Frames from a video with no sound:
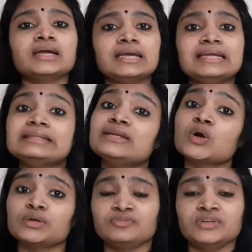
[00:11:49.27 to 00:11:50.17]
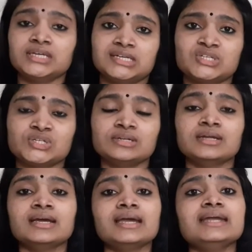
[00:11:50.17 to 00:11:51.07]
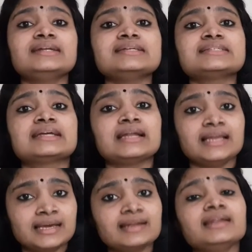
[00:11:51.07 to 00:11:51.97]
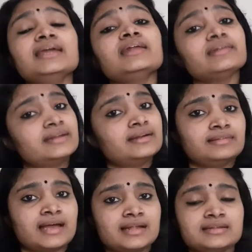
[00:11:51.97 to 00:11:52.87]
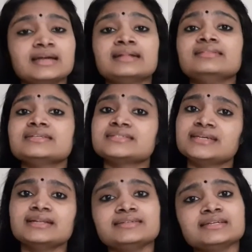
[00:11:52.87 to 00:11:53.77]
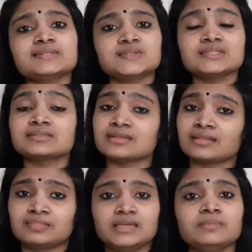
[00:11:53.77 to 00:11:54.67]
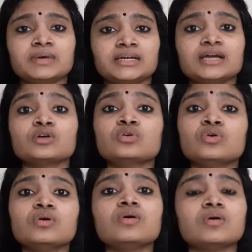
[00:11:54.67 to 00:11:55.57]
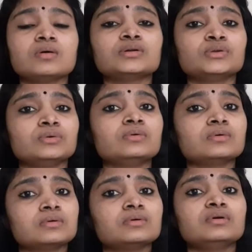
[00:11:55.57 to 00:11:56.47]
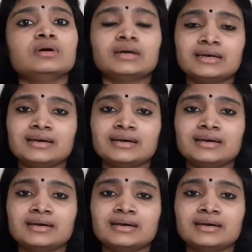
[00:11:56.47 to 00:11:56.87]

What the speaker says: In the notification, it is clearly written that the skill test is nothing but a go or no go